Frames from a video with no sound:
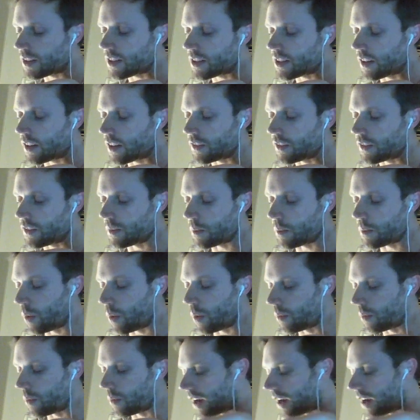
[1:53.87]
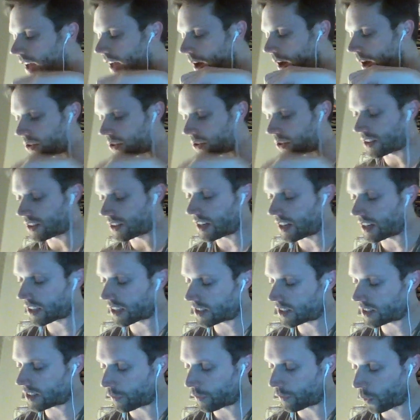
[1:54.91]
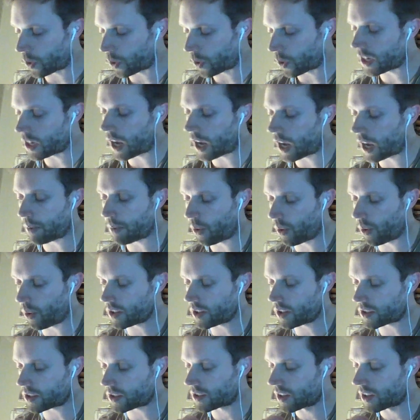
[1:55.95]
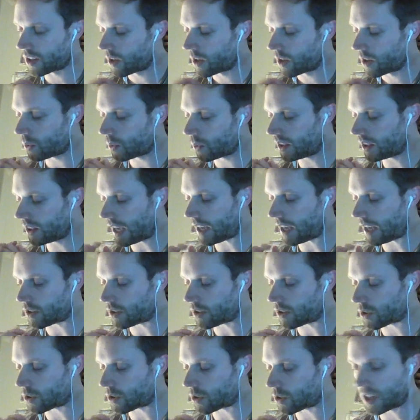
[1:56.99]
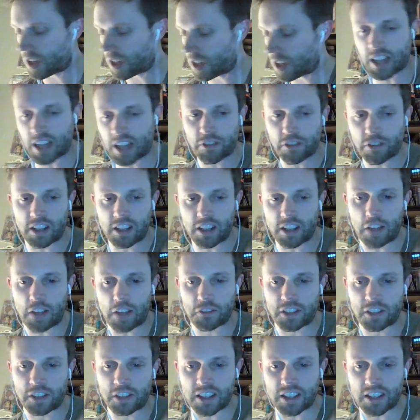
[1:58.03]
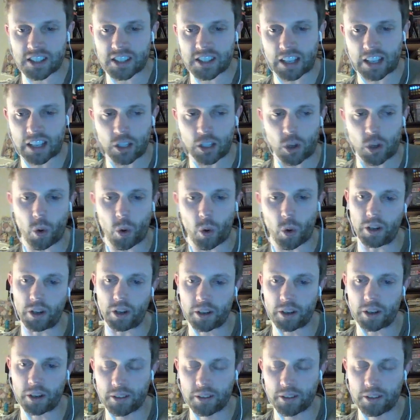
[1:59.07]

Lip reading: of the moment right now is that the Knicks have 49 points with 8:27 left in the second quarter.